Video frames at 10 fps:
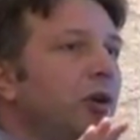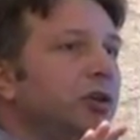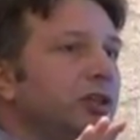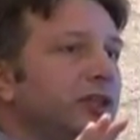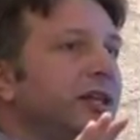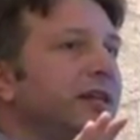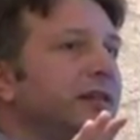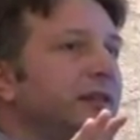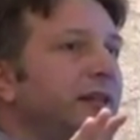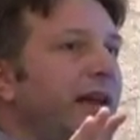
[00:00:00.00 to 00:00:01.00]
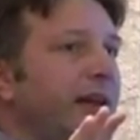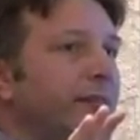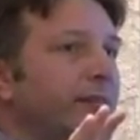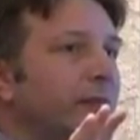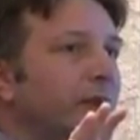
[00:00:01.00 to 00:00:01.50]
Turkish liras claim.
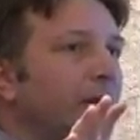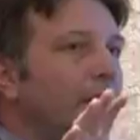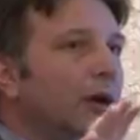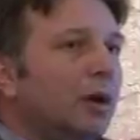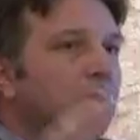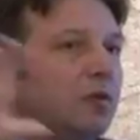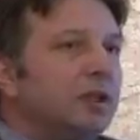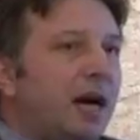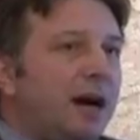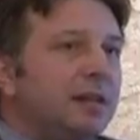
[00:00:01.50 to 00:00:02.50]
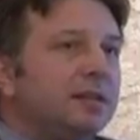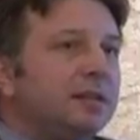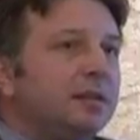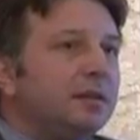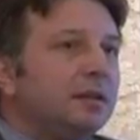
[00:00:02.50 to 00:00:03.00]
You will ask
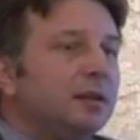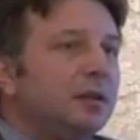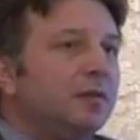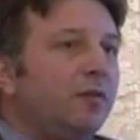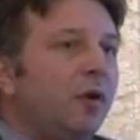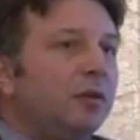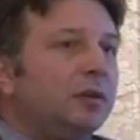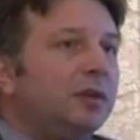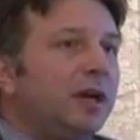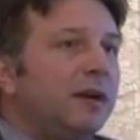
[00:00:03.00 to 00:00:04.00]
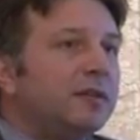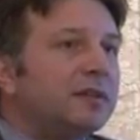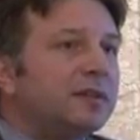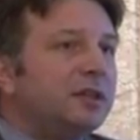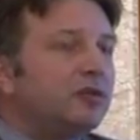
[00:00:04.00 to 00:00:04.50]
the fault
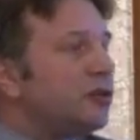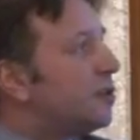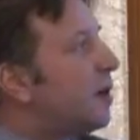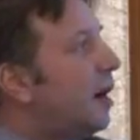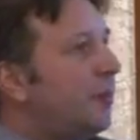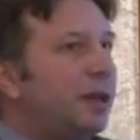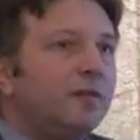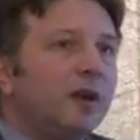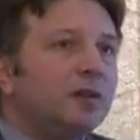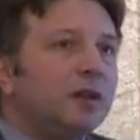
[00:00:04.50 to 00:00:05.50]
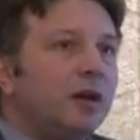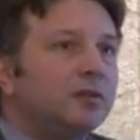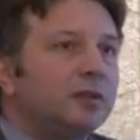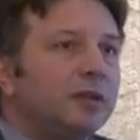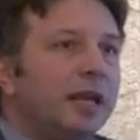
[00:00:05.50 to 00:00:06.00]
driver's insurance company
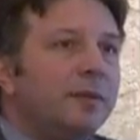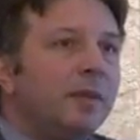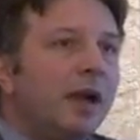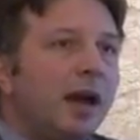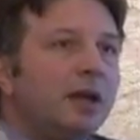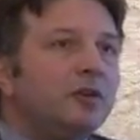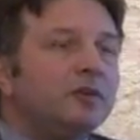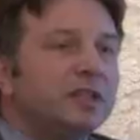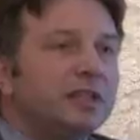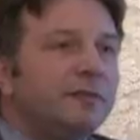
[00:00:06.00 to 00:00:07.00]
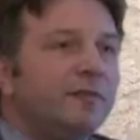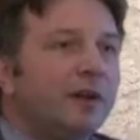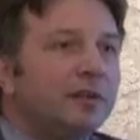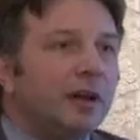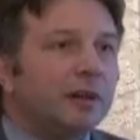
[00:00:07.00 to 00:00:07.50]
1,000 claim, and you will receive
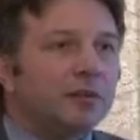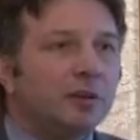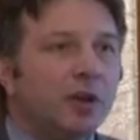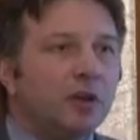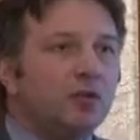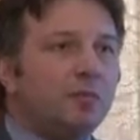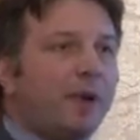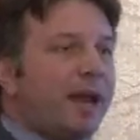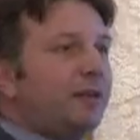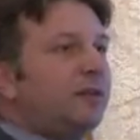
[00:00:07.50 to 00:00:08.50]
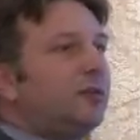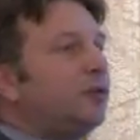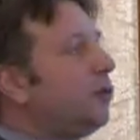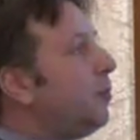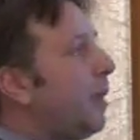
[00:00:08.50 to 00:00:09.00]
1,000. You paid to
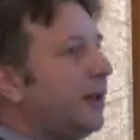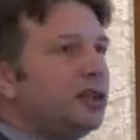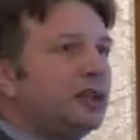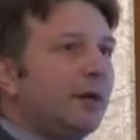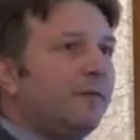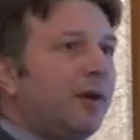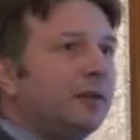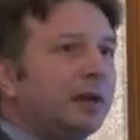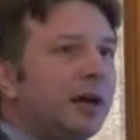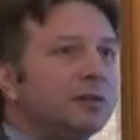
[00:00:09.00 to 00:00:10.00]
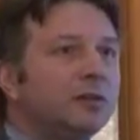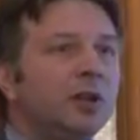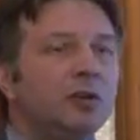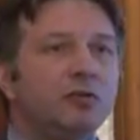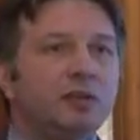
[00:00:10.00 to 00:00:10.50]
the body shop 1,000,
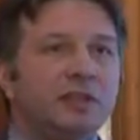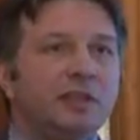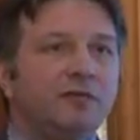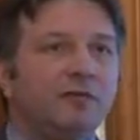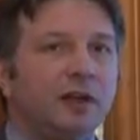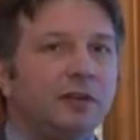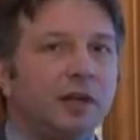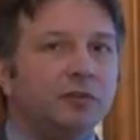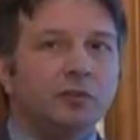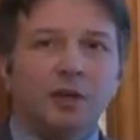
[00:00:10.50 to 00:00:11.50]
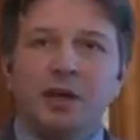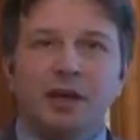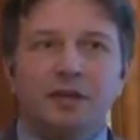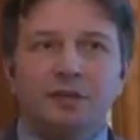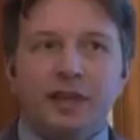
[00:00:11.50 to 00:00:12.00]
you receive 1,000.
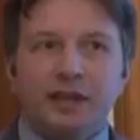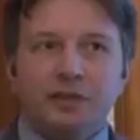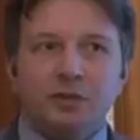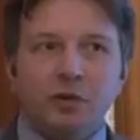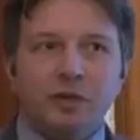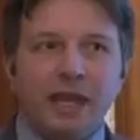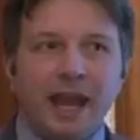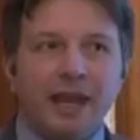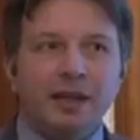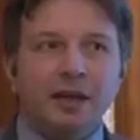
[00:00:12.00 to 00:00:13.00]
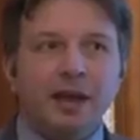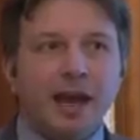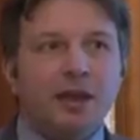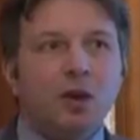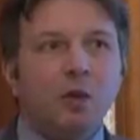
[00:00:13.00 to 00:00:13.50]
There is no gain
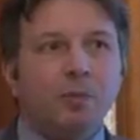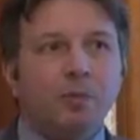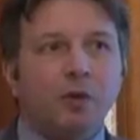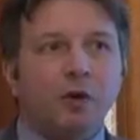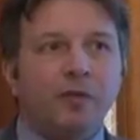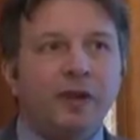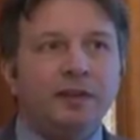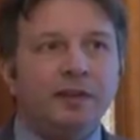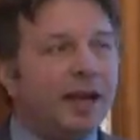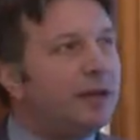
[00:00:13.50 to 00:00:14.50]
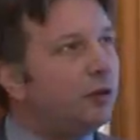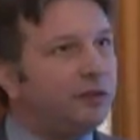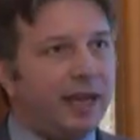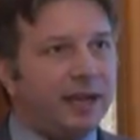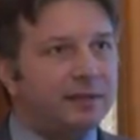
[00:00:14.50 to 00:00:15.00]
and no profit and no
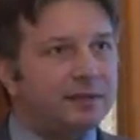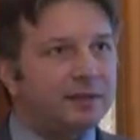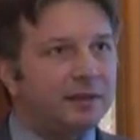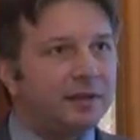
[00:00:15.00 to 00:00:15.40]
tax.